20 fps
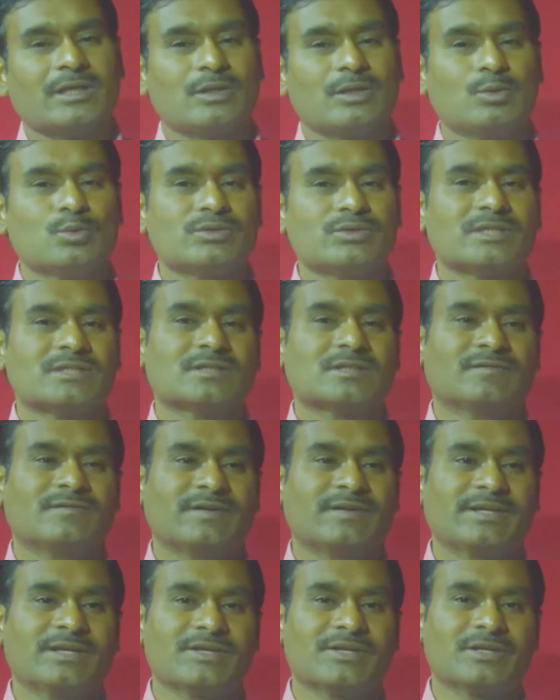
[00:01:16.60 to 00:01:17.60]
are the uses
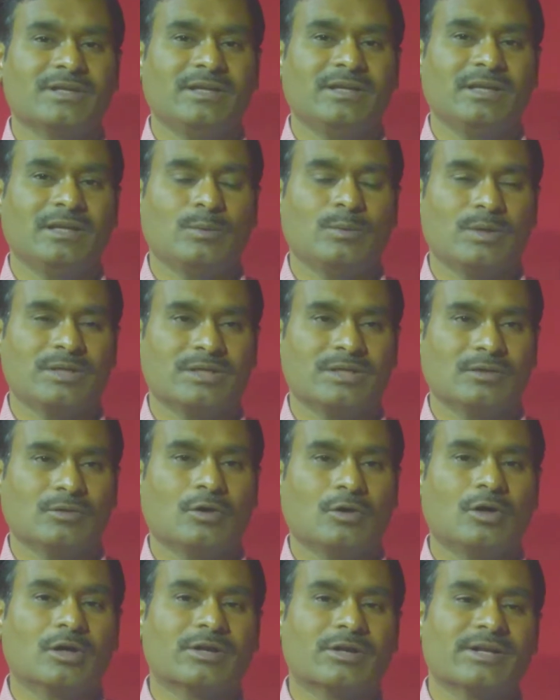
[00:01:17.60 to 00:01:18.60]
of regression equation
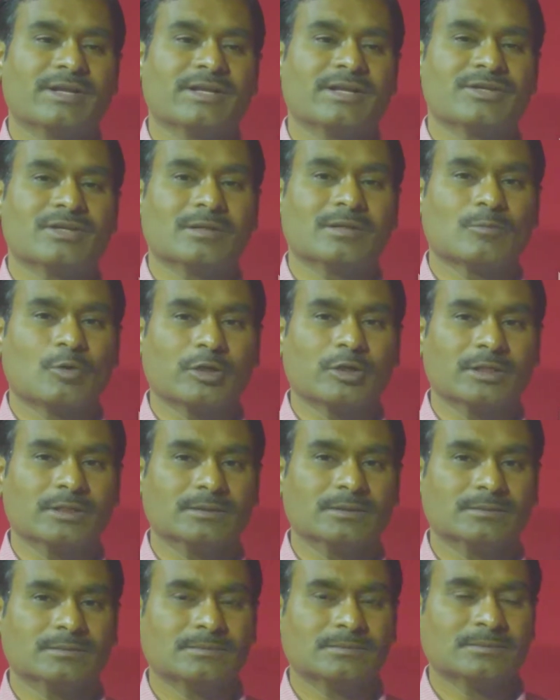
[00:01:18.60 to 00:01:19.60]
or regression model.
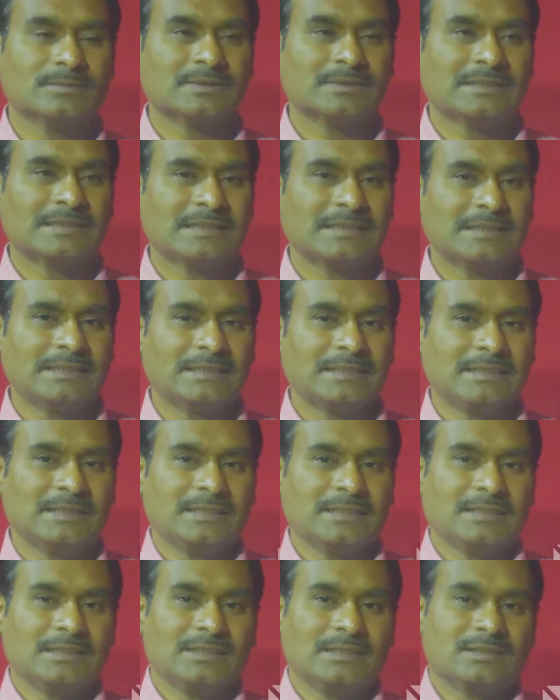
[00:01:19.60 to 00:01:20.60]

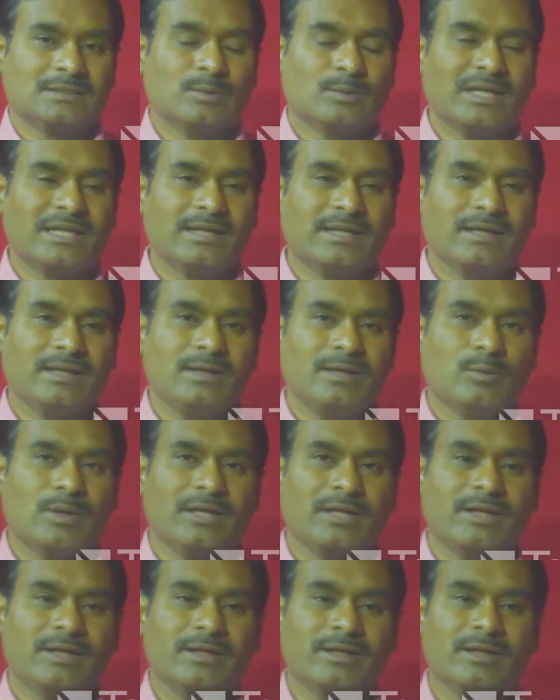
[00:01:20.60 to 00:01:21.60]
So when you're
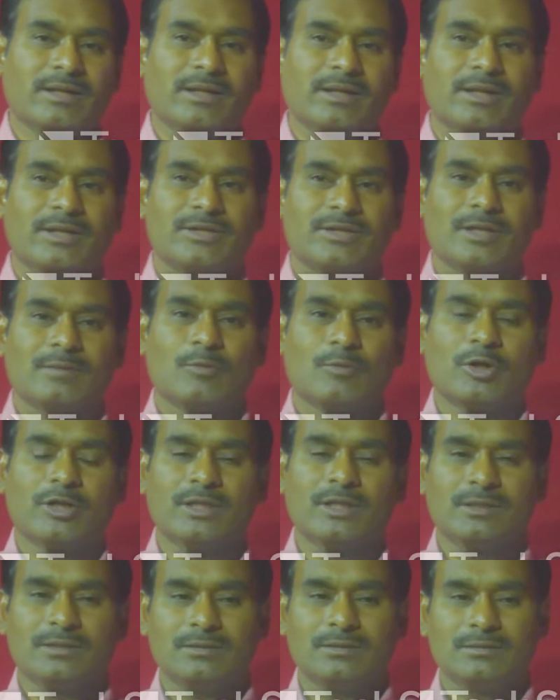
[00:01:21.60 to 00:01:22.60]
evaluating a regression
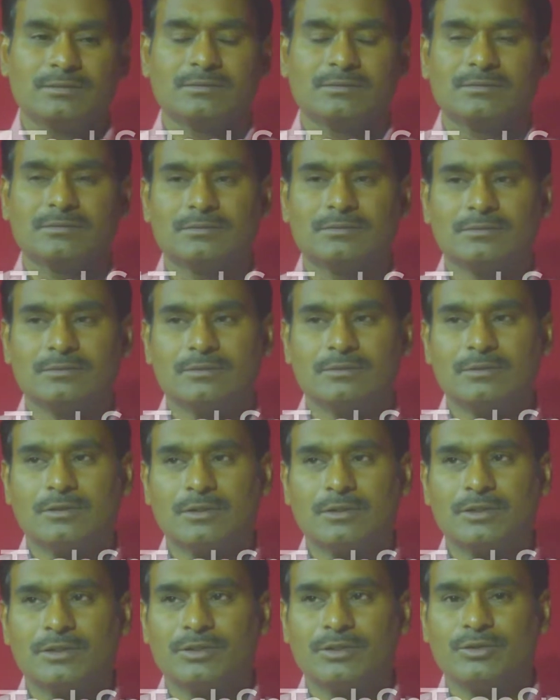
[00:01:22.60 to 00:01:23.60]
model
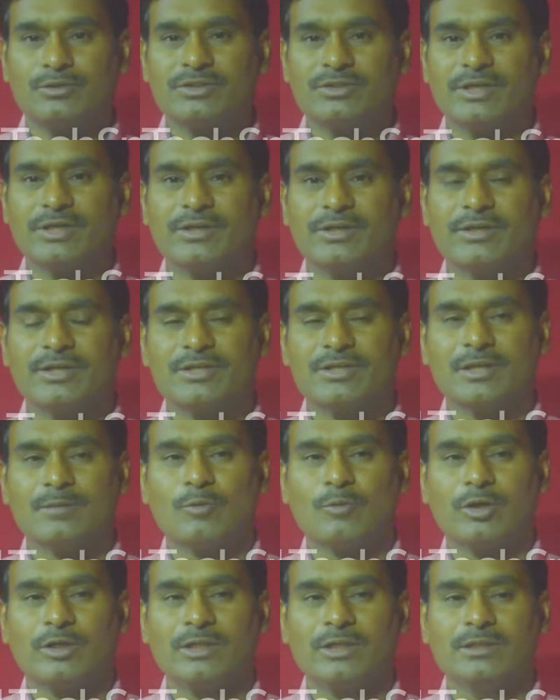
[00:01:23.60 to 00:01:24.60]
or using a regression
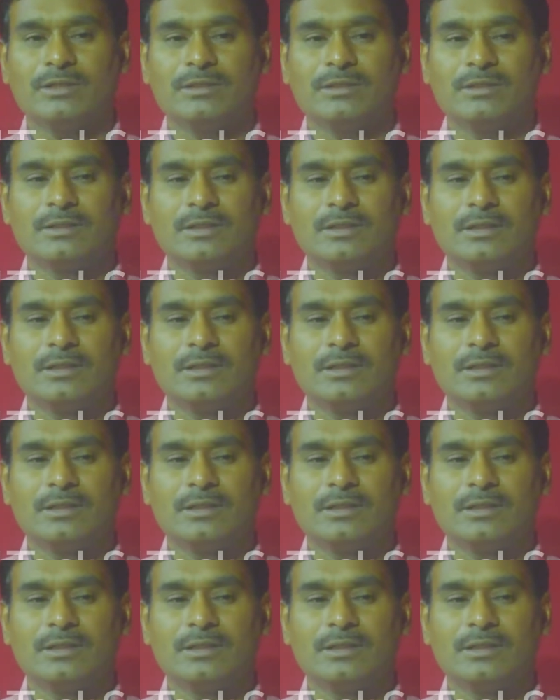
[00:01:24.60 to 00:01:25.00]
model,